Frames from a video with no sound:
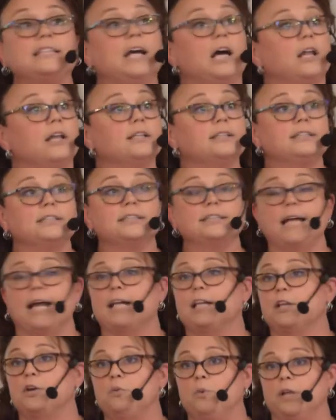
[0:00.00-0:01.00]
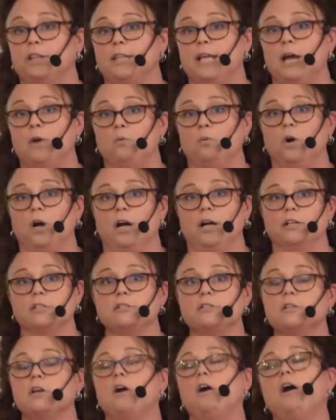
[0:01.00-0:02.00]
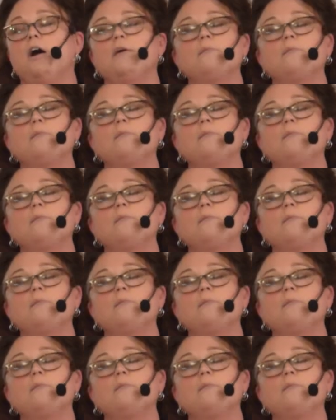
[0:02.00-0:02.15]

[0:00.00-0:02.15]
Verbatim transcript: tell us exactly what that was.